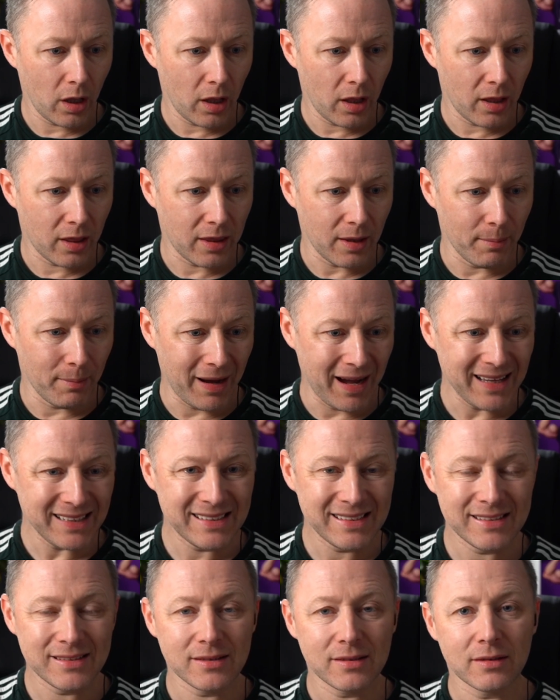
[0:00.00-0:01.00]
the
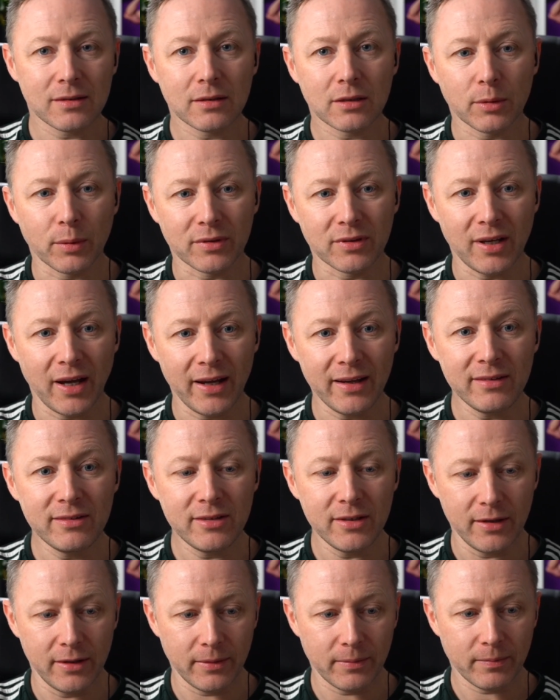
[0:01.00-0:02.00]
mast. They were tied
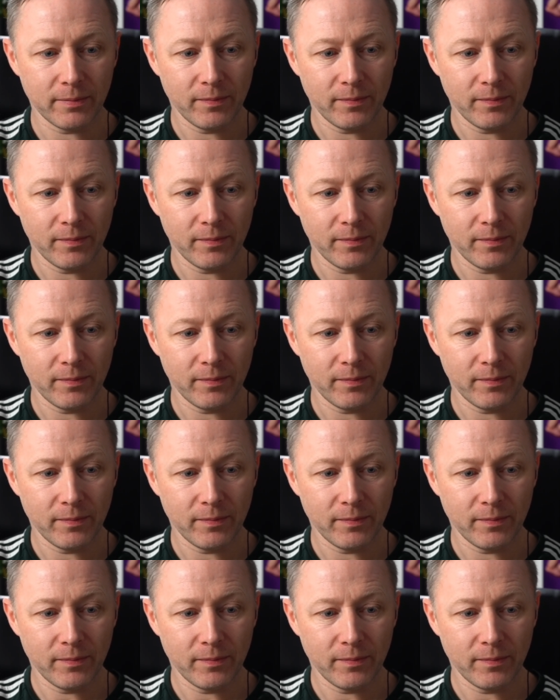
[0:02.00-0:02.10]
to it,